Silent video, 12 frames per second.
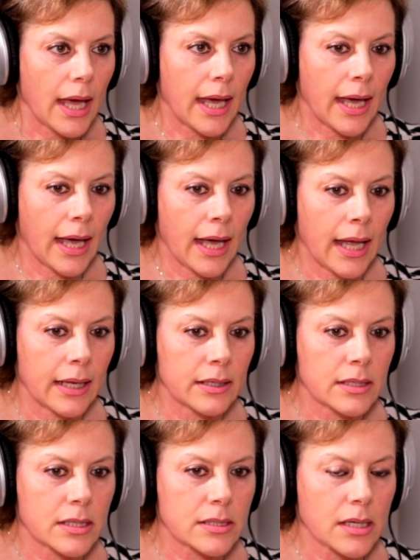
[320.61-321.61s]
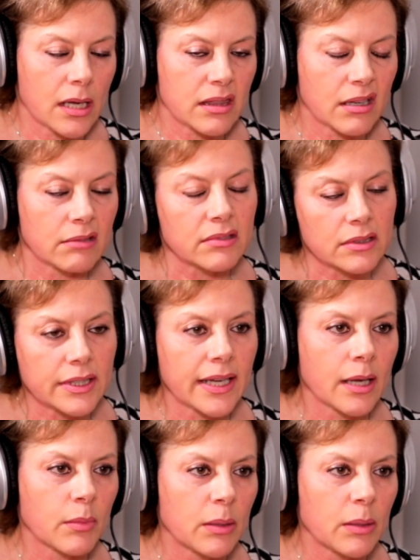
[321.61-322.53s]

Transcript: And I thought, well, okay,